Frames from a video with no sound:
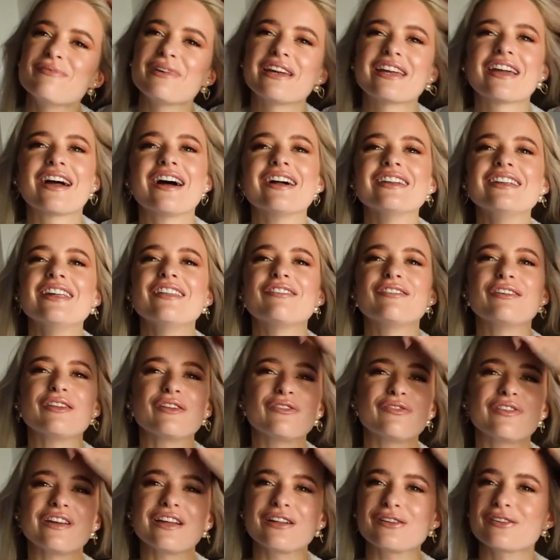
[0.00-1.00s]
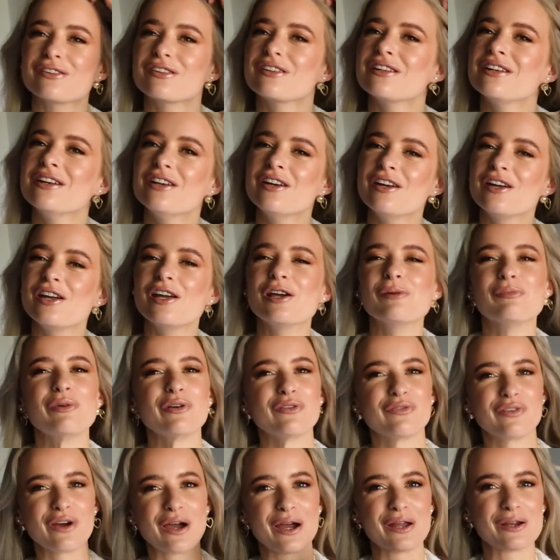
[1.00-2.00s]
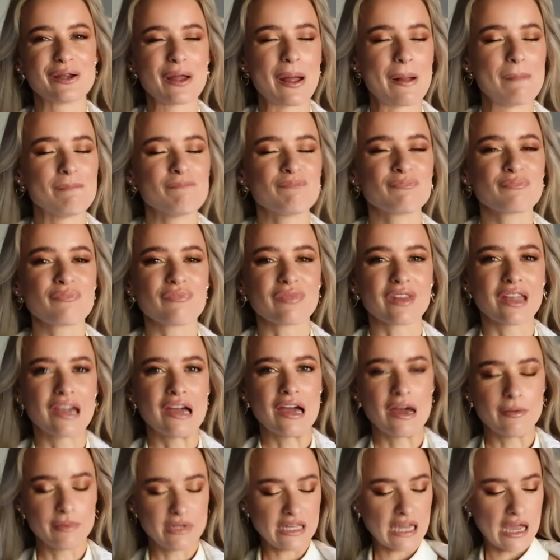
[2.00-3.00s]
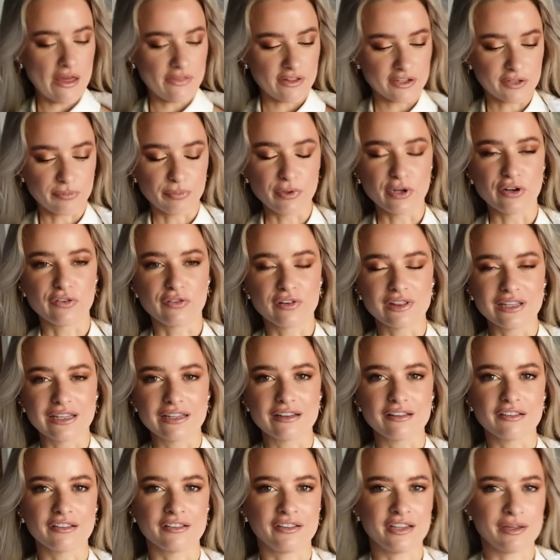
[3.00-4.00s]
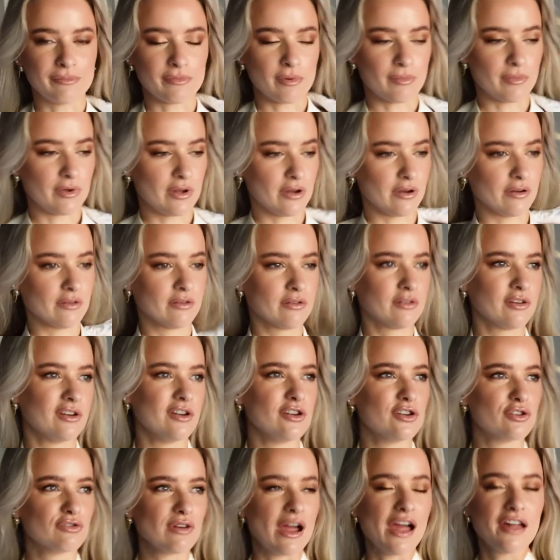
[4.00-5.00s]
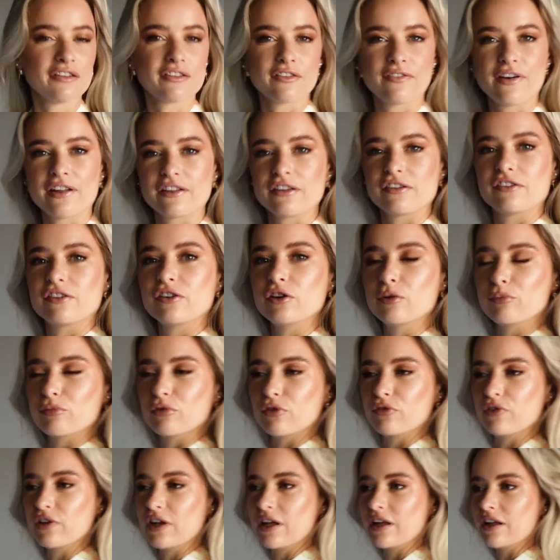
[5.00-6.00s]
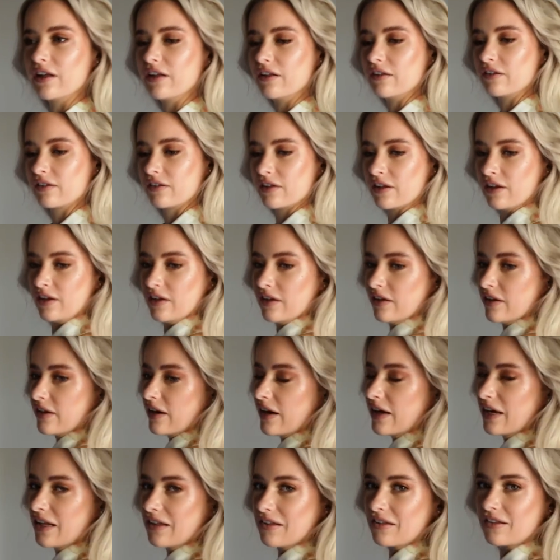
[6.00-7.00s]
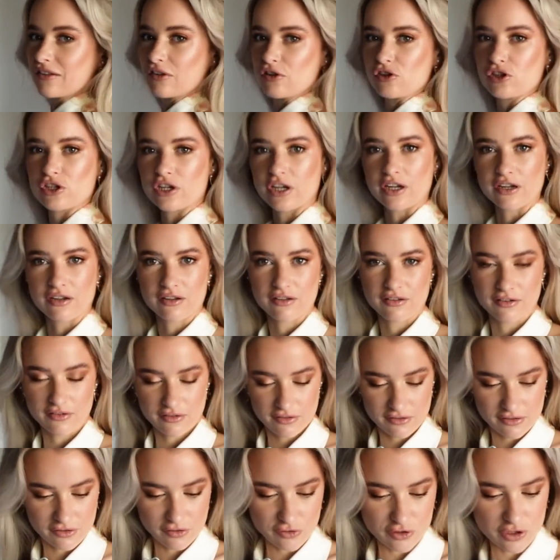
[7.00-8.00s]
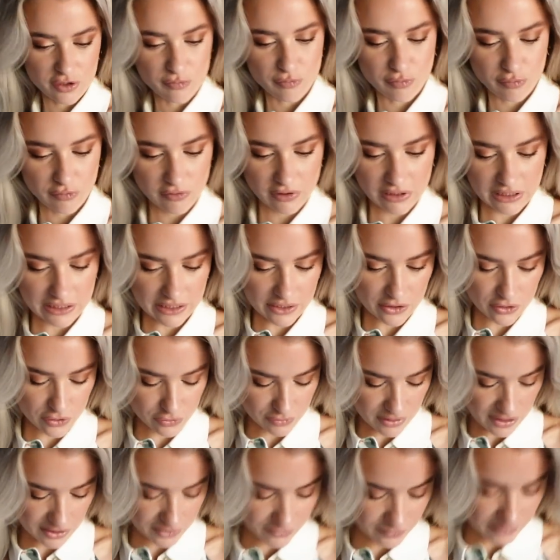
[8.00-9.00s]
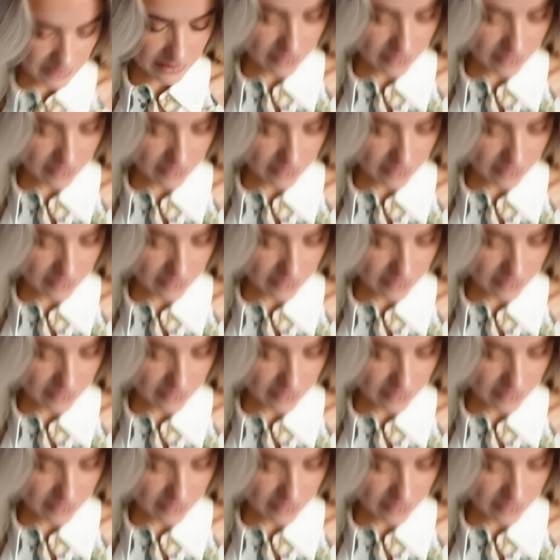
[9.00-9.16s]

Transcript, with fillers: me, can't you, through the fields? Yeah, right. You'll be fine. Um, yeah, this beautiful little Zimmermann dress. I've had this a number of years and it's such a such a brilliant dress for